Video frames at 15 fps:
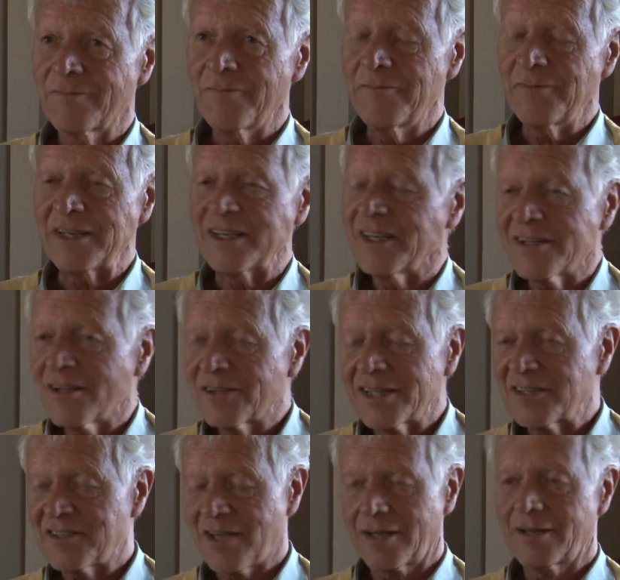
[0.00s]
We did not
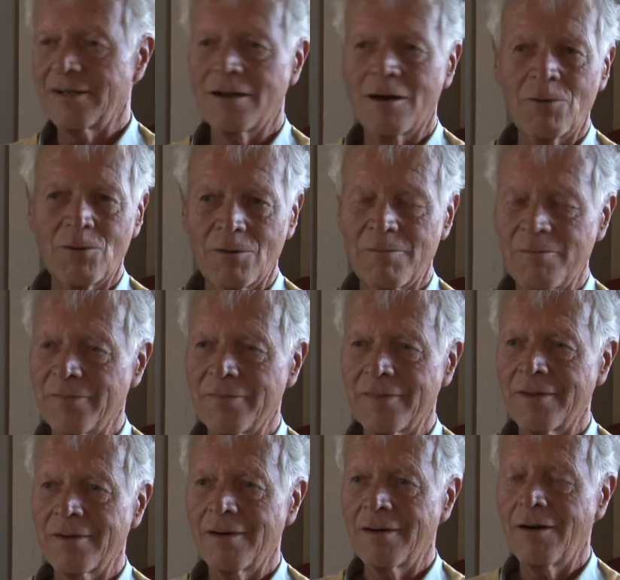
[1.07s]
exactly know
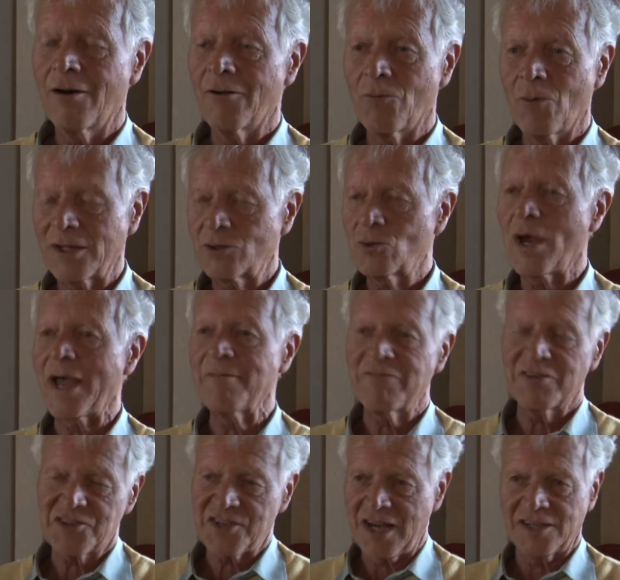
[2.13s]
on what to
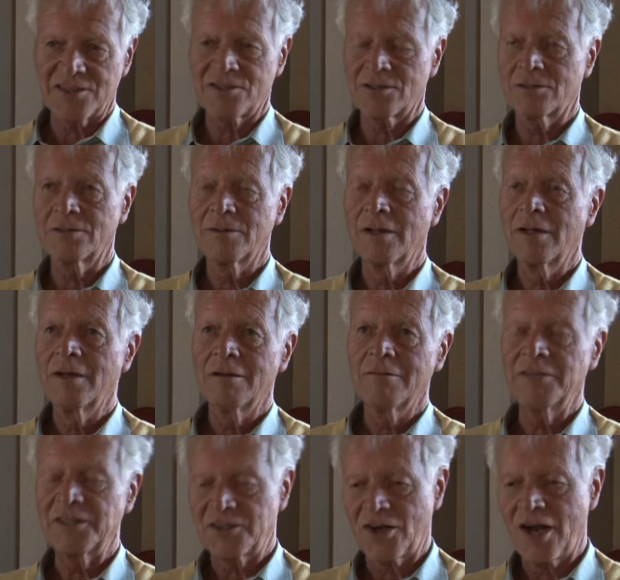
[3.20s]
emphasize, so
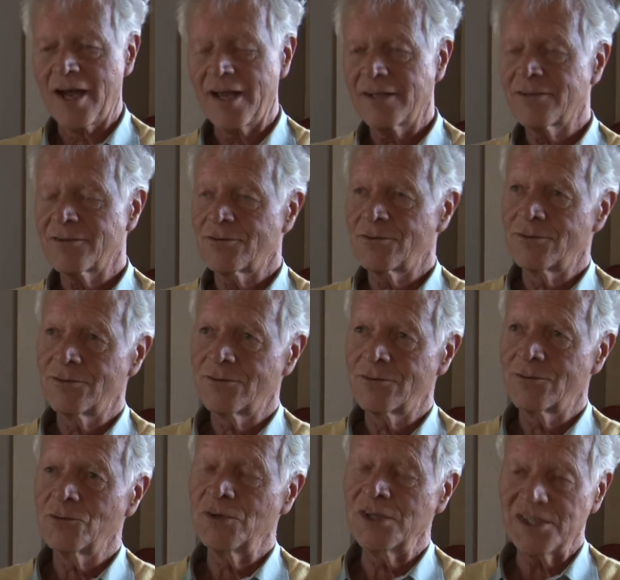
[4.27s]
we tried
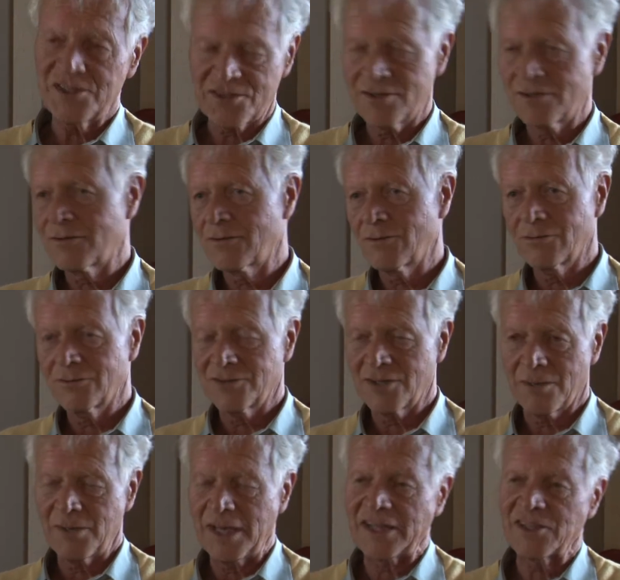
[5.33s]
to listen to
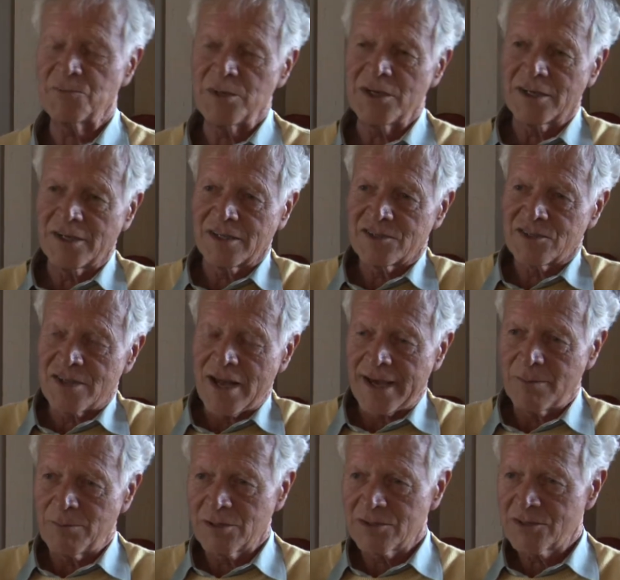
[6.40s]
some experienced
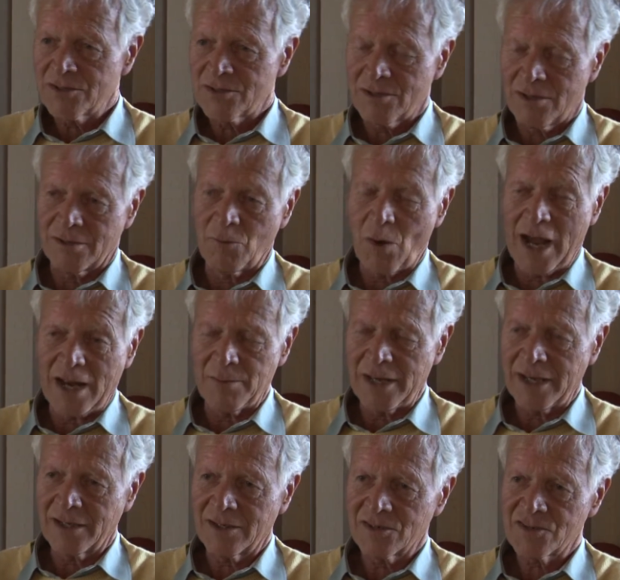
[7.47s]
neighbors and
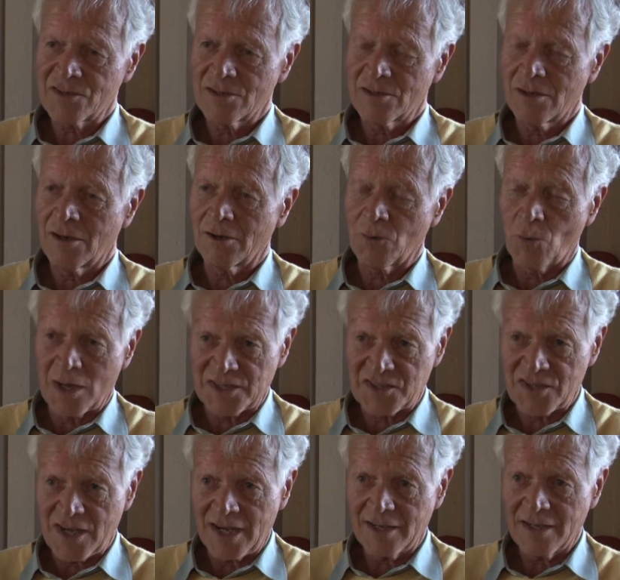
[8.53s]
winemakers on the one
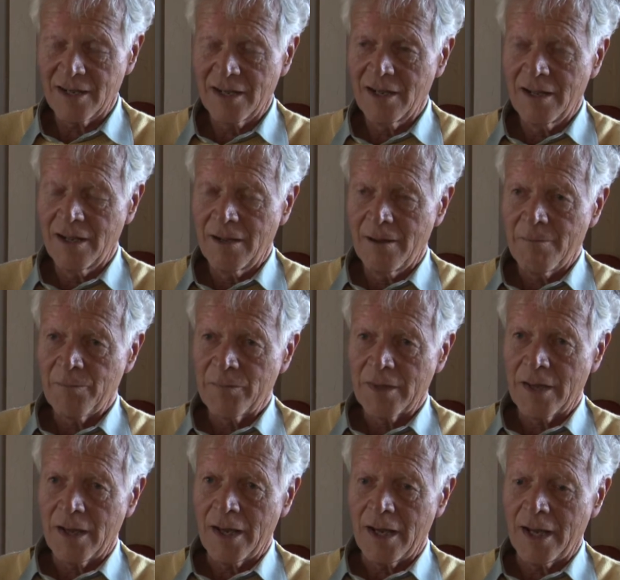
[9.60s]
side,
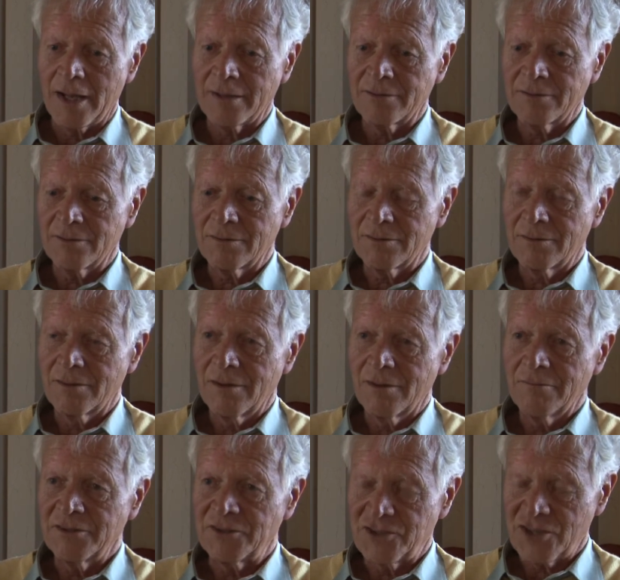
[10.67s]
and
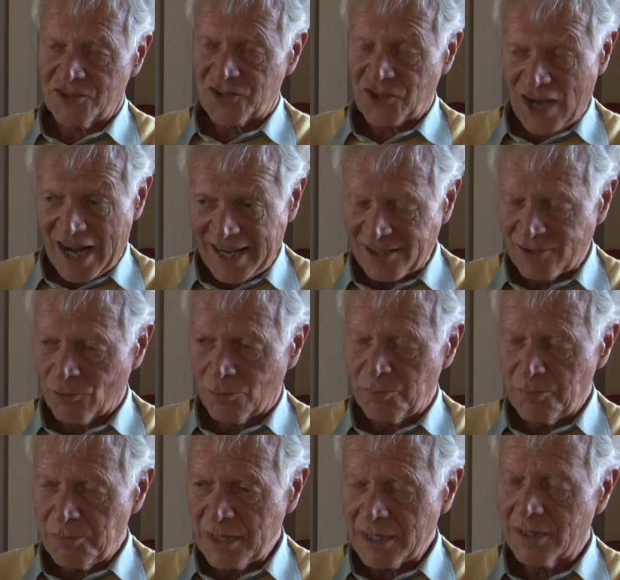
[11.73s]
we just tried to
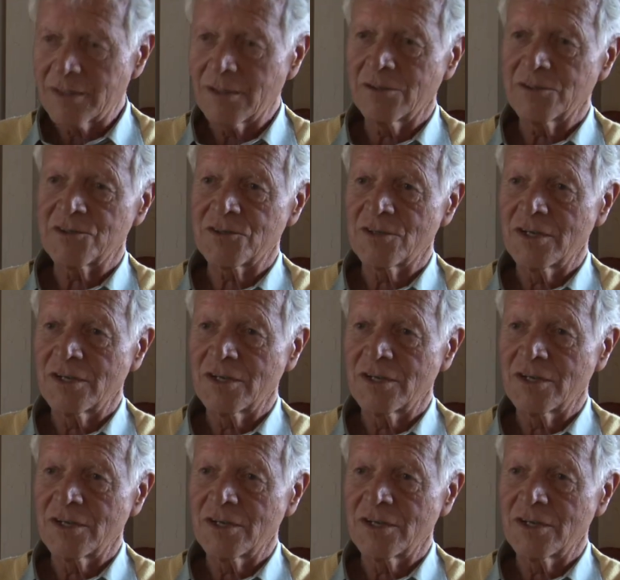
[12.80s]
pick those